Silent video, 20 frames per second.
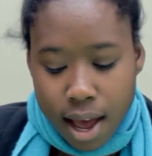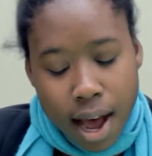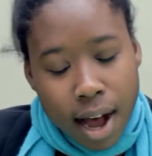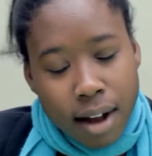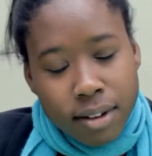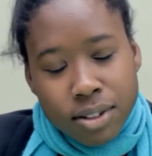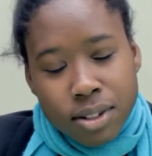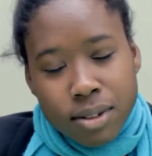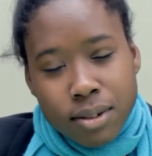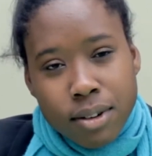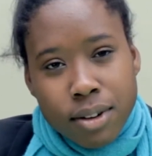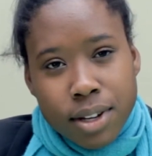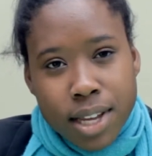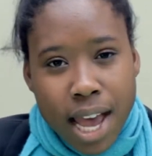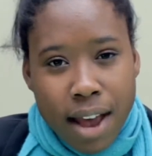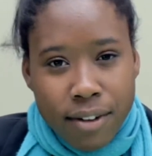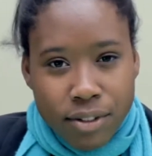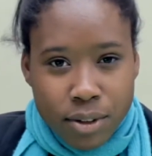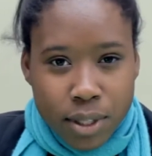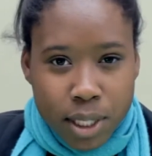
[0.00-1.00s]
After all,
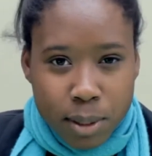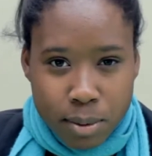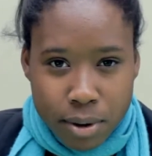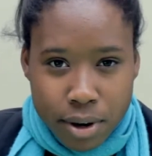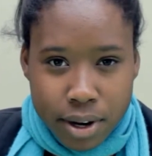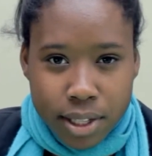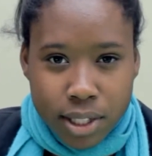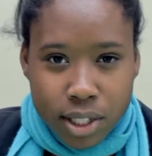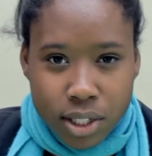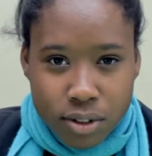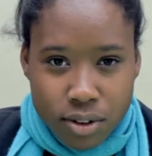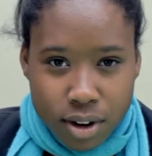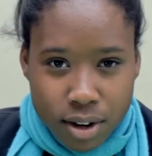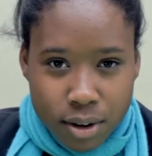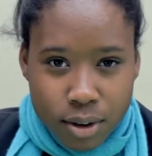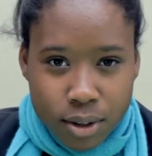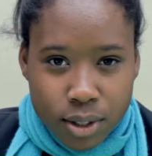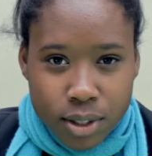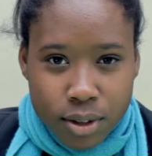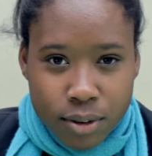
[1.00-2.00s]
you have to experience
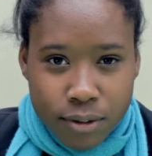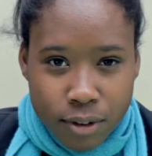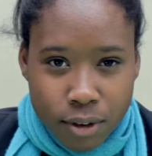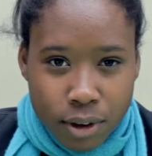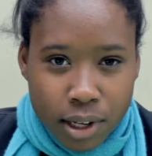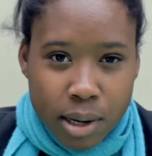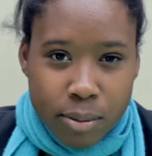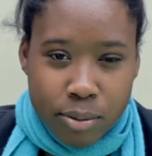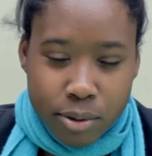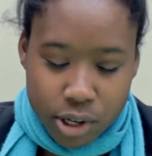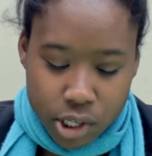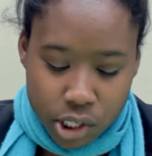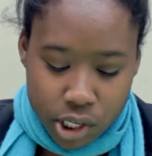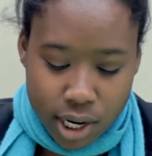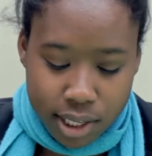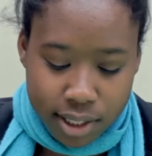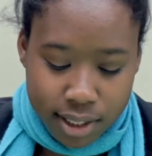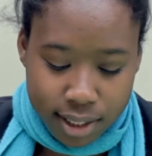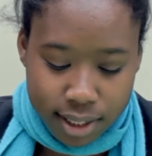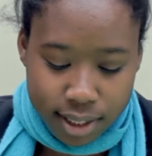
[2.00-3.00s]
struggle to fully
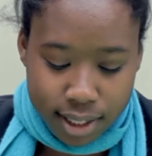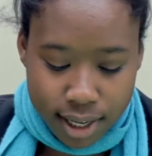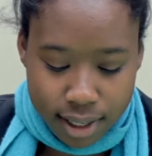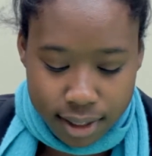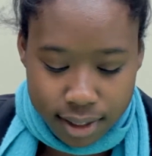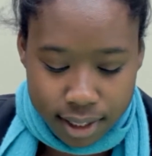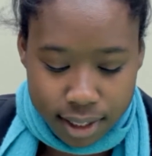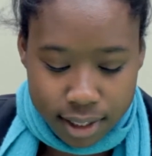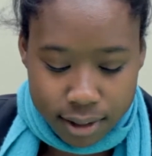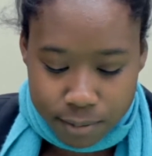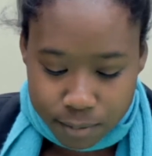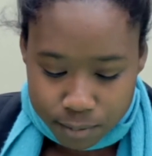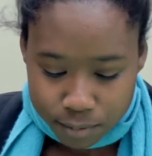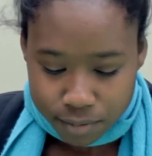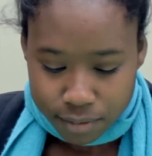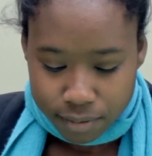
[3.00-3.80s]
appreciate success.